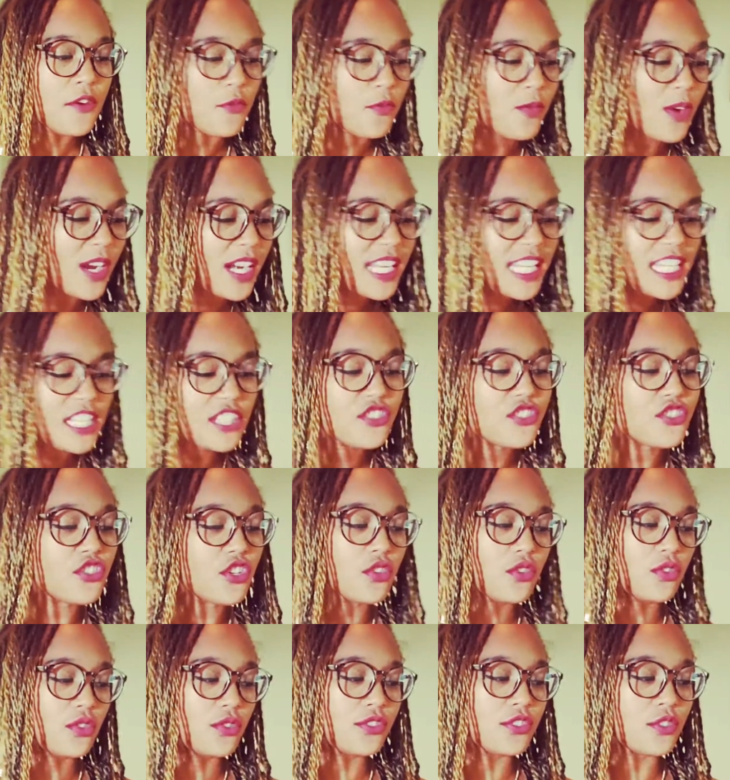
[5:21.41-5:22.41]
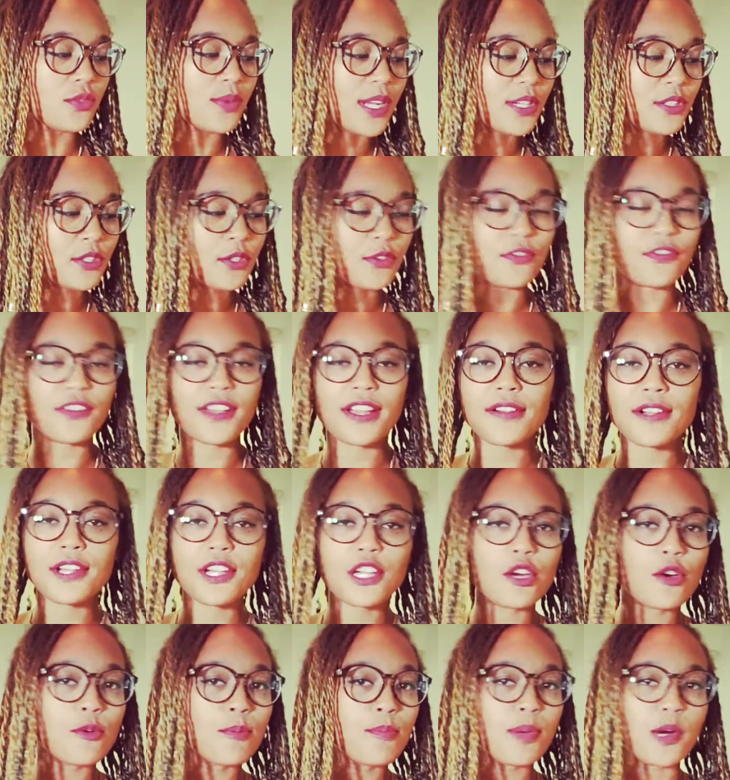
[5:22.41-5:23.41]
running circles around your
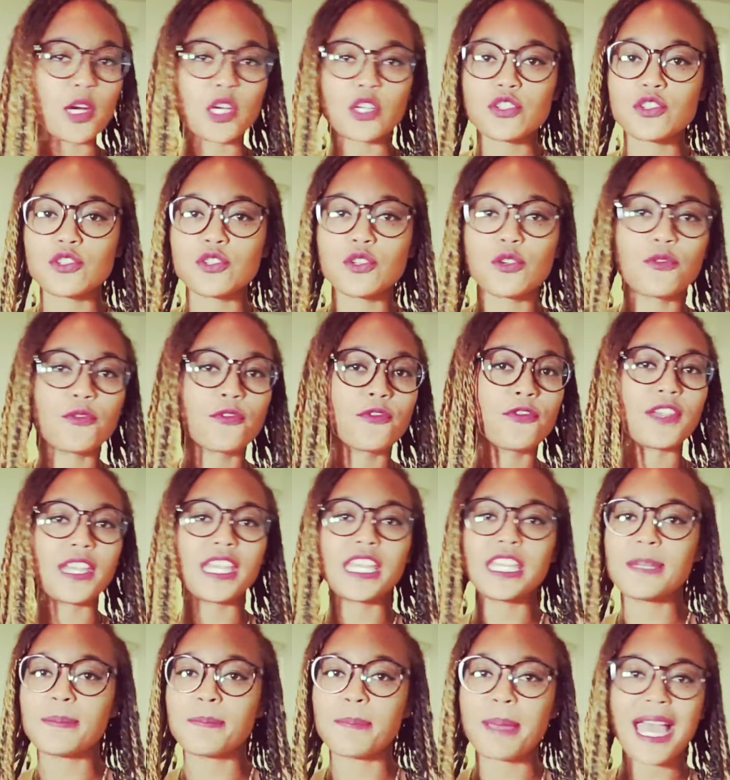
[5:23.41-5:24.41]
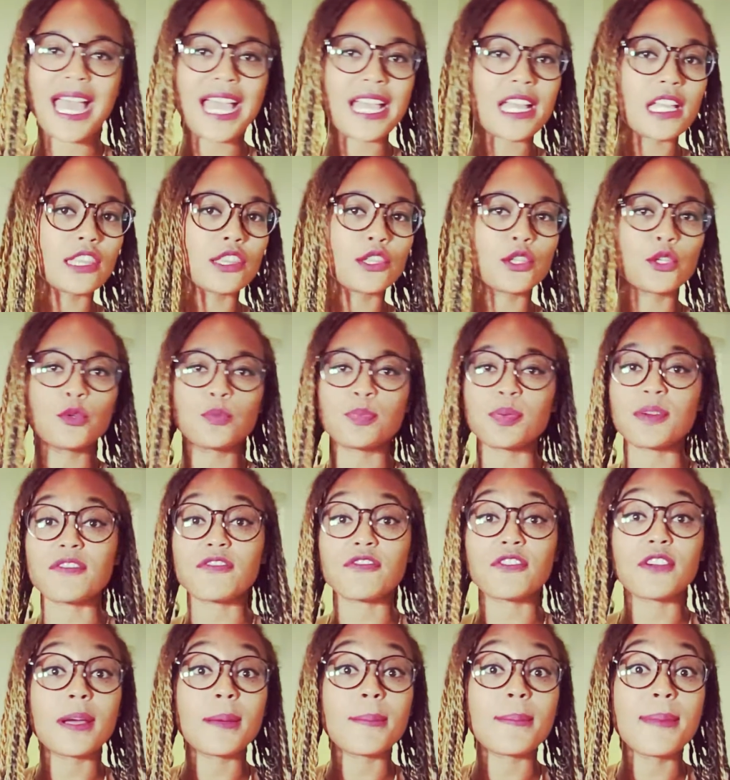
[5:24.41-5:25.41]
very own personal feedback loop
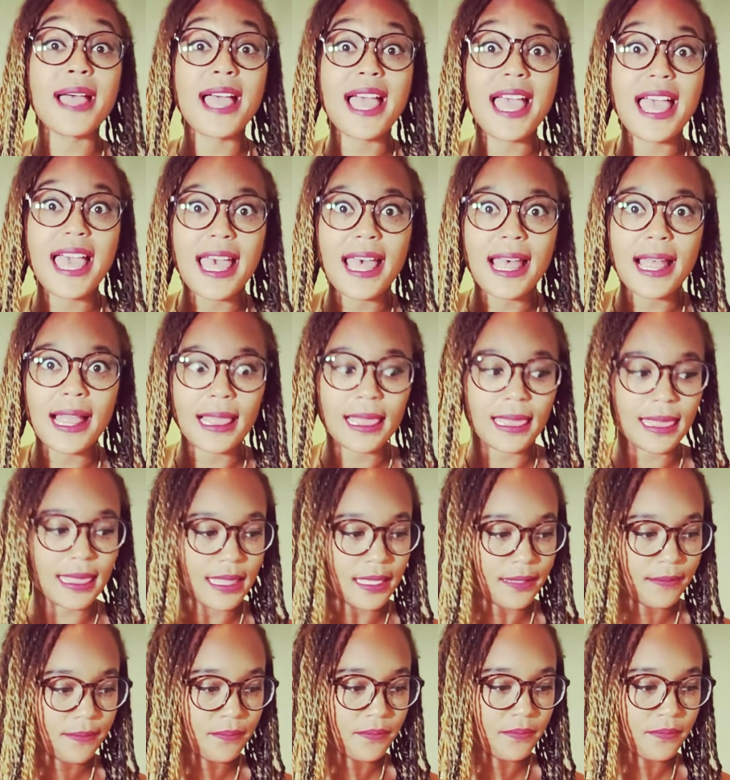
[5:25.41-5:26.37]
from hell,